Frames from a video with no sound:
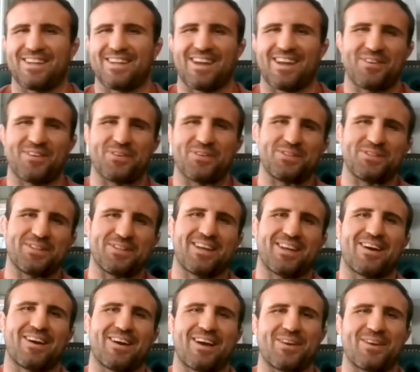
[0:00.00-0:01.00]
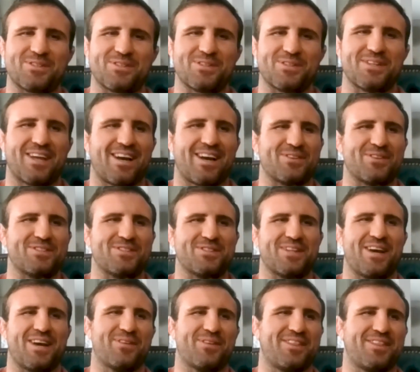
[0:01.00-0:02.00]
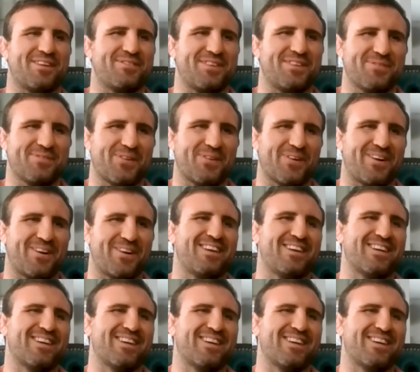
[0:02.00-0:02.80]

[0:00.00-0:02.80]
I don't do that with him anymore.